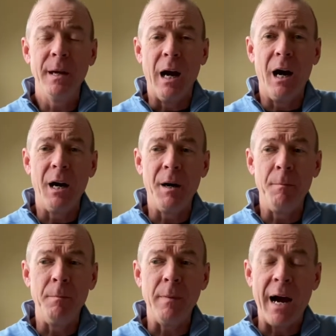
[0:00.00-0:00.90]

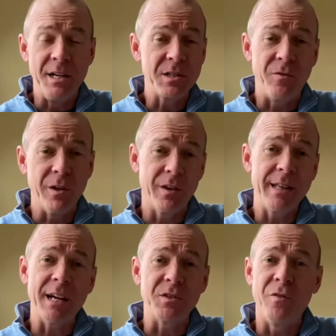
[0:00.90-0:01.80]
I just feel that
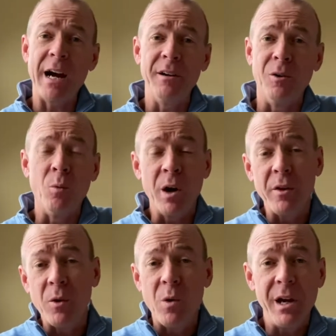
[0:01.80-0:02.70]
that's vital. One of
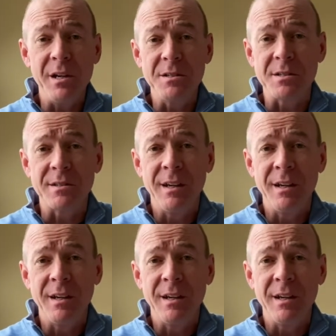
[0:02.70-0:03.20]
the ways